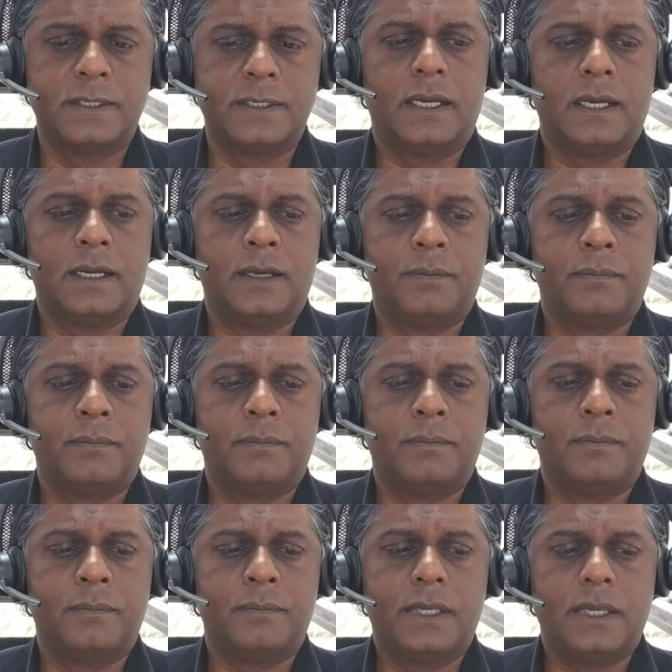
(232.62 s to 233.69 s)

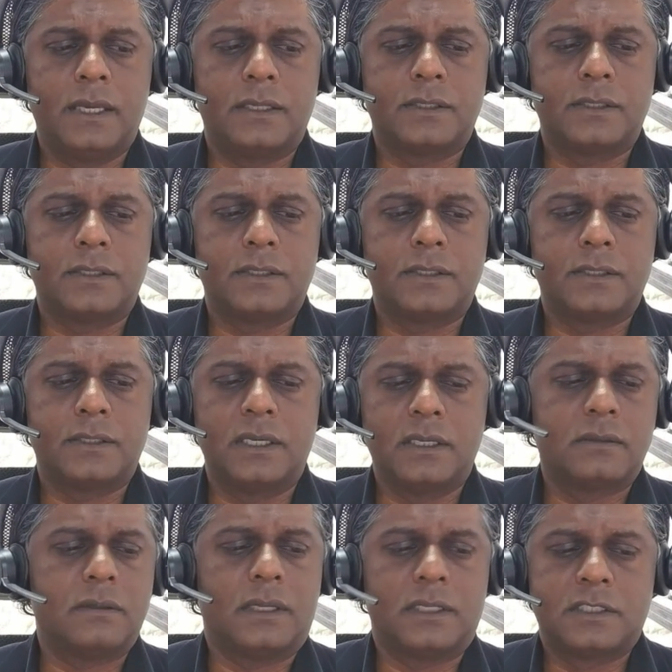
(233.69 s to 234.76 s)
So I think
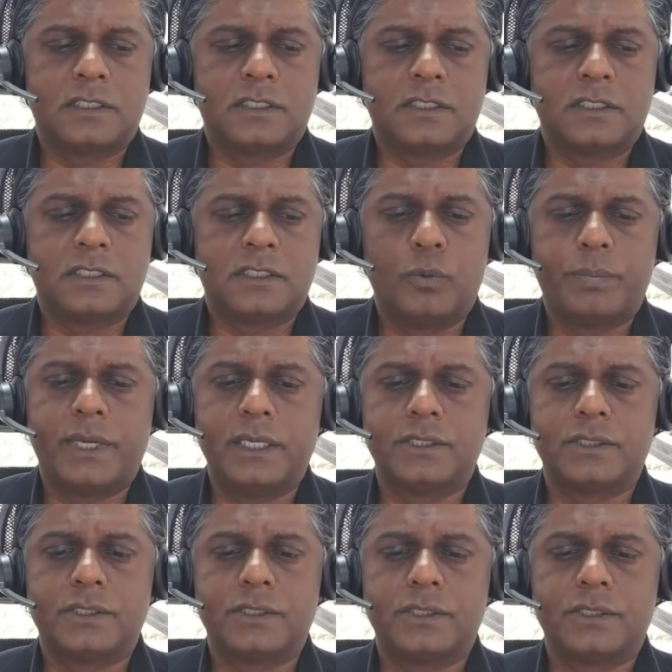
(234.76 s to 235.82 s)
ultimately more
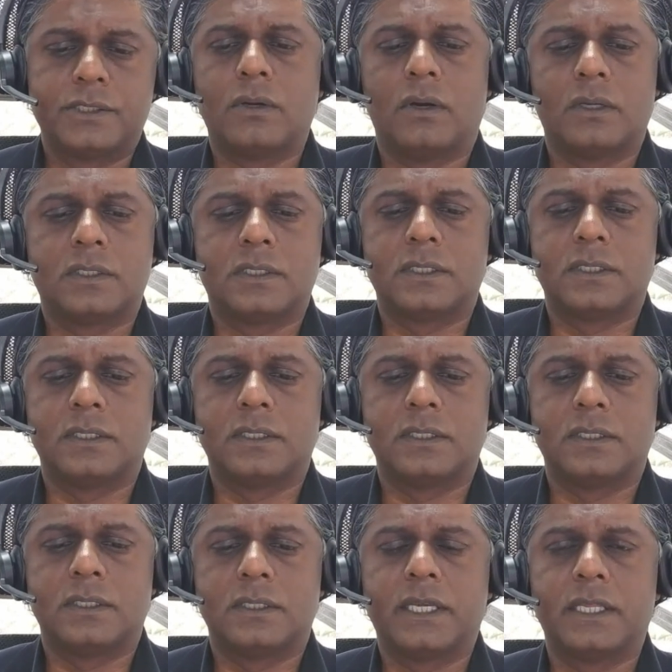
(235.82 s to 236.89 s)
pages, lower cost,
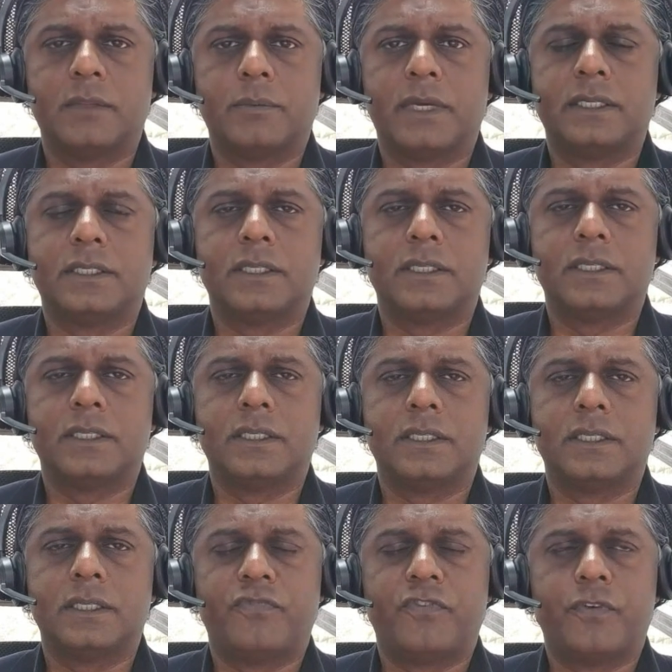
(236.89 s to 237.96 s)
and making them ideal
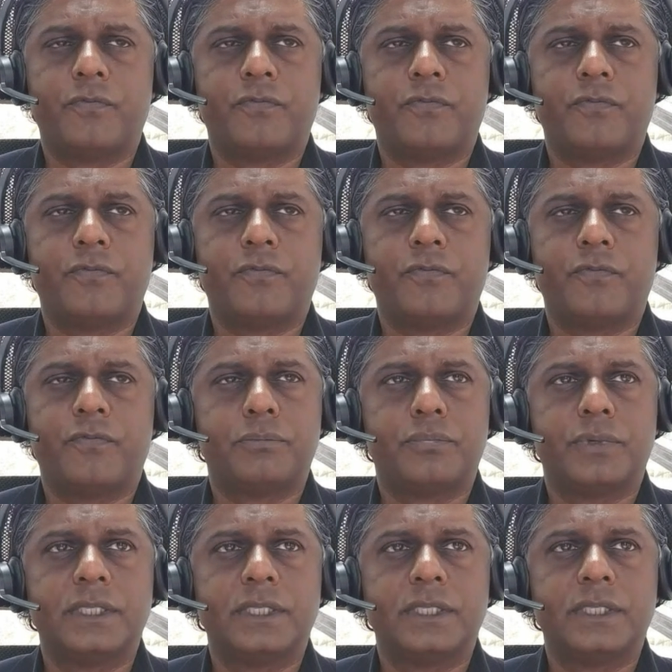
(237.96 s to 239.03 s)
for frequent
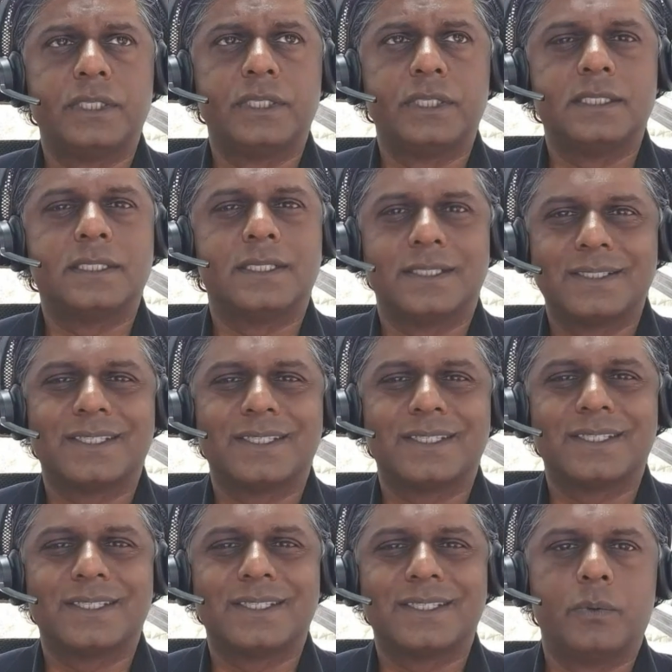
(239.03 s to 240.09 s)
printing needs
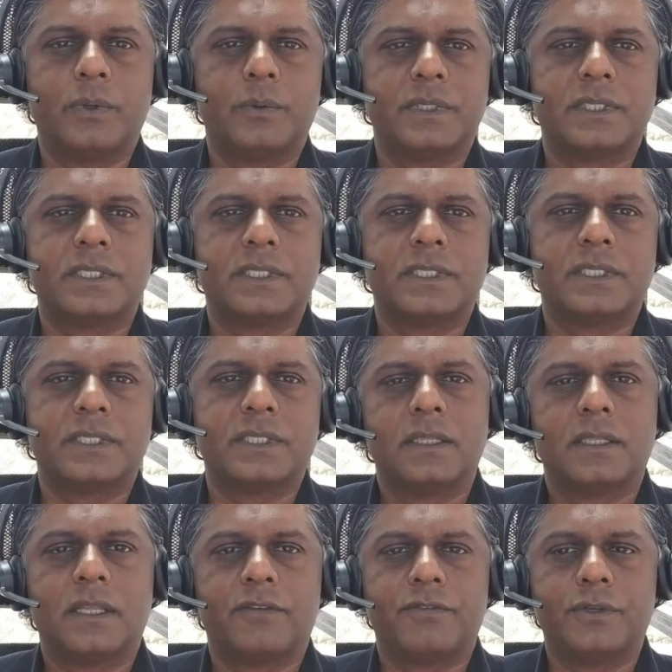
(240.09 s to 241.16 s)
is really where we see
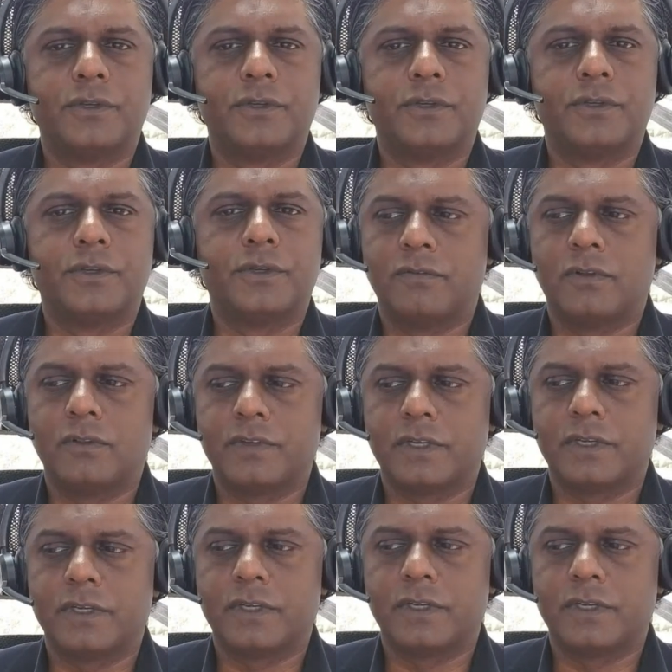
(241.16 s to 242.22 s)
that future
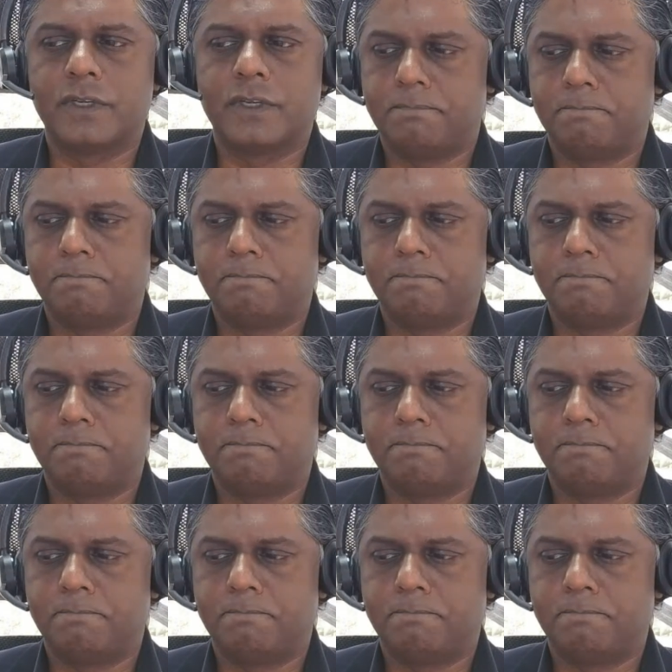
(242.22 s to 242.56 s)
evolving. Yeah.